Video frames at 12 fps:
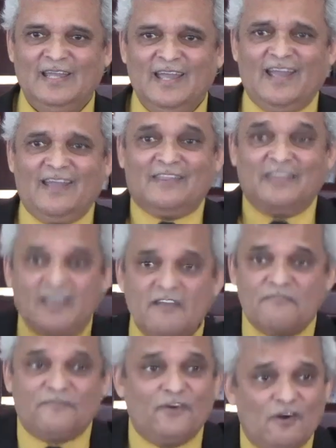And
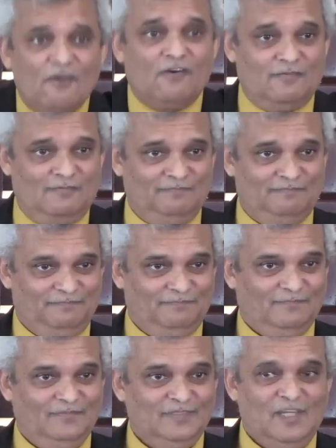therefore,
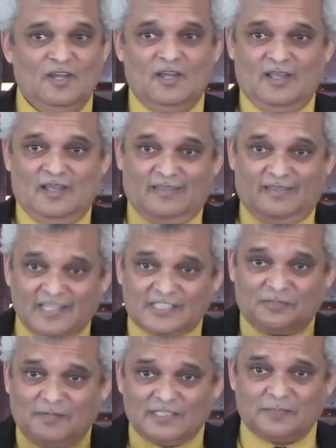
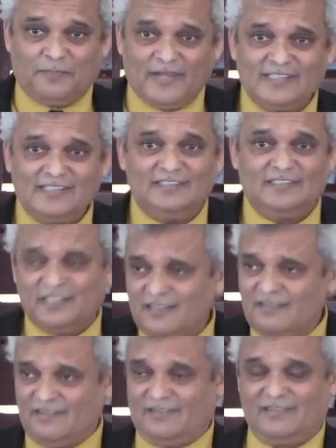this was present
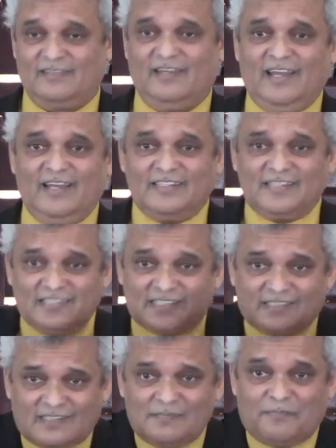truth. And it is
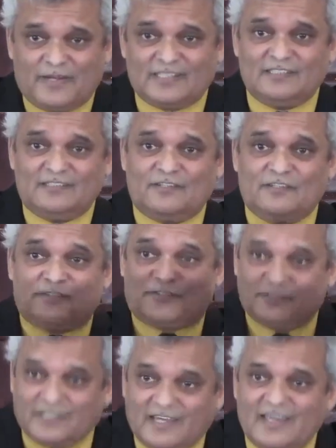still present truth
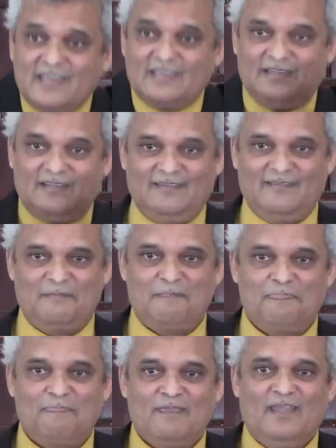today.
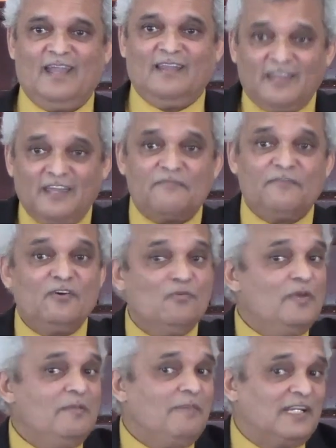And therefore,
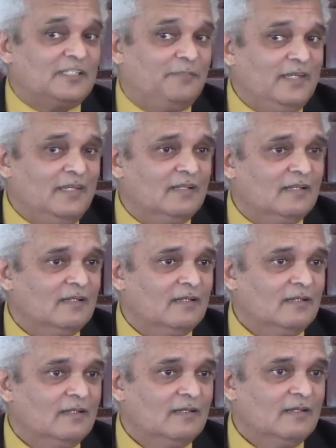we must be
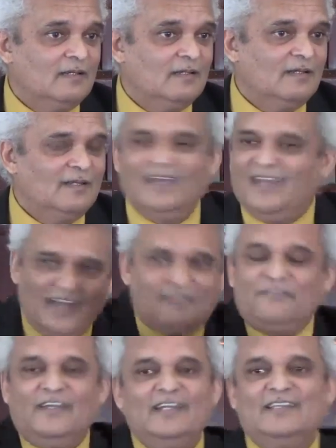
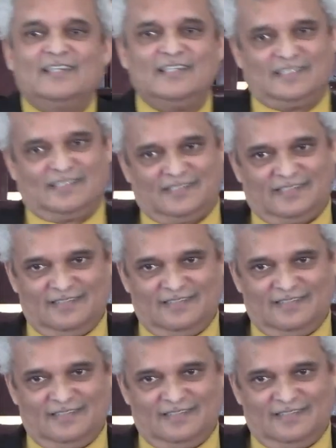Adventists.